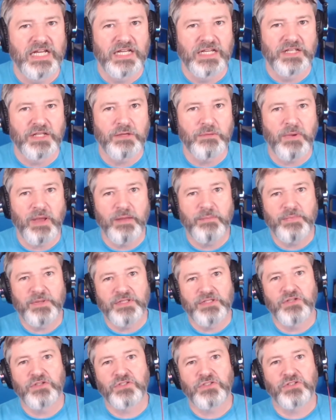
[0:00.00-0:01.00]
You may have
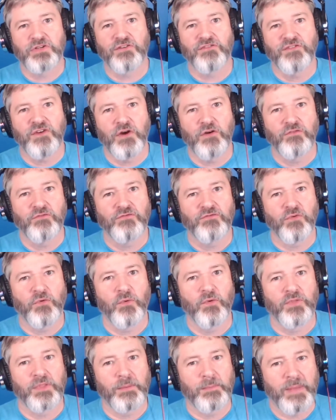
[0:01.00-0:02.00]
been using your phone
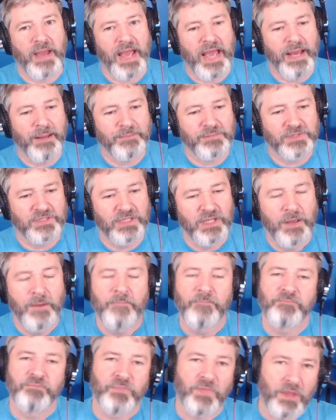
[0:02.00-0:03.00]
for the maps.
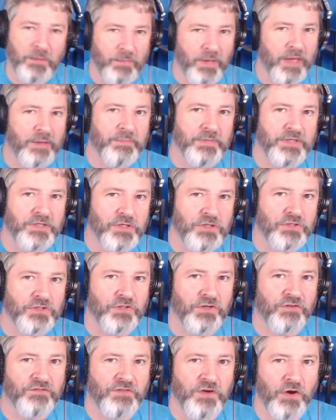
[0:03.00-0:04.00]
You may have been using
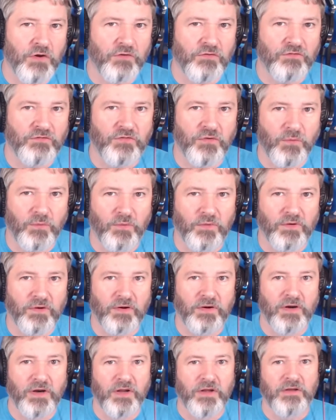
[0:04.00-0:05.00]
your phone
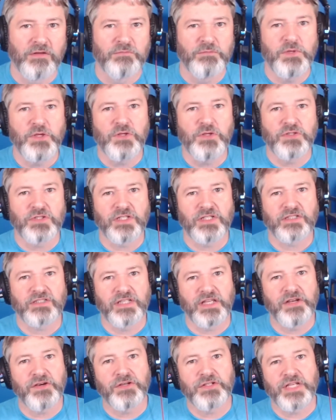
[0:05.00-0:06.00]
for music to
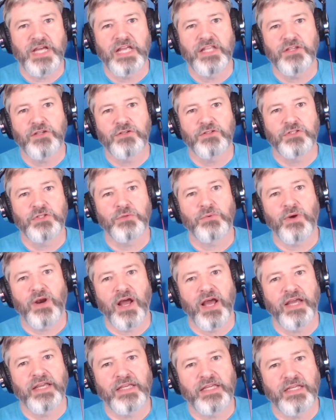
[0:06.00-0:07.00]
entertain you as you were
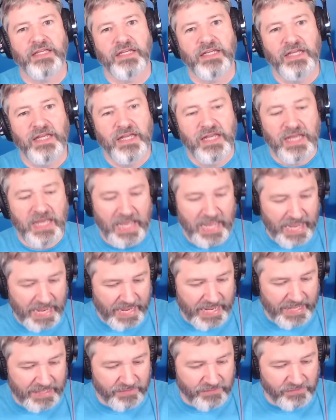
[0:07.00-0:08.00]
hiking.
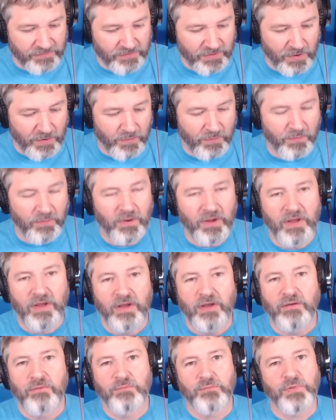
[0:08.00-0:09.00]
And so
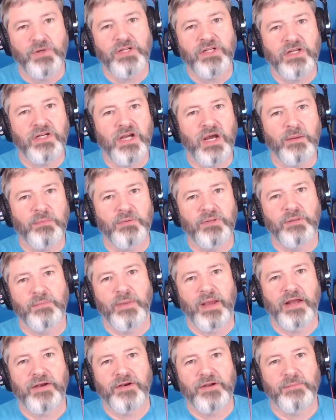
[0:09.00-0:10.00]
bring a couple of
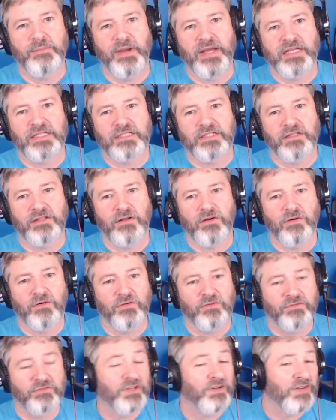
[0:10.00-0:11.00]
battery banks
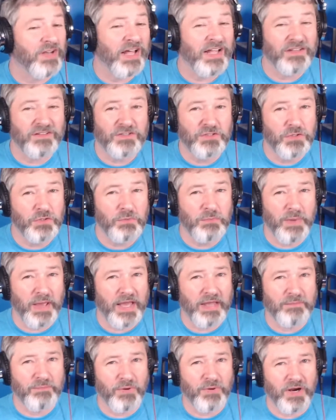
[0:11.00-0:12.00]
along. They're not too
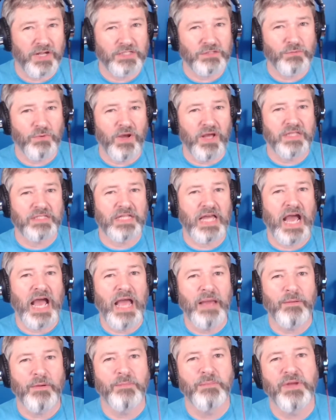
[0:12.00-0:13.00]
bad price-wise. I
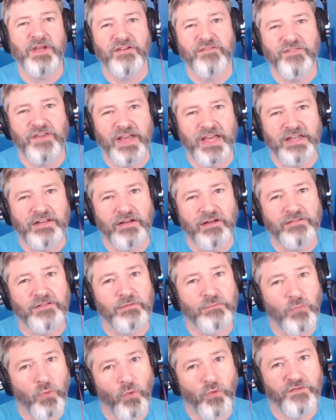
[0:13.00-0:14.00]
am a big fan of the
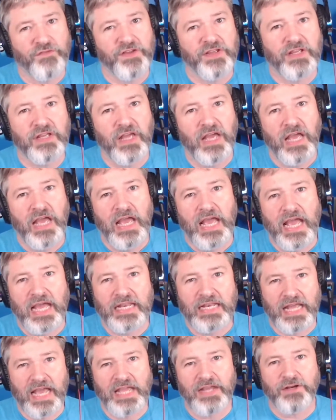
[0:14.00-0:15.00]
Morphe
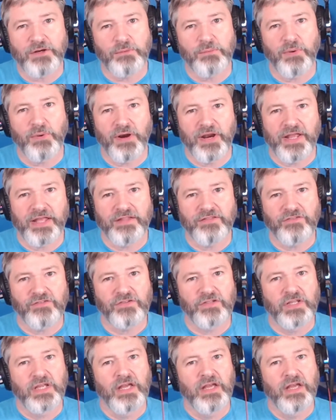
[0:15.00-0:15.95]
and Anker brands.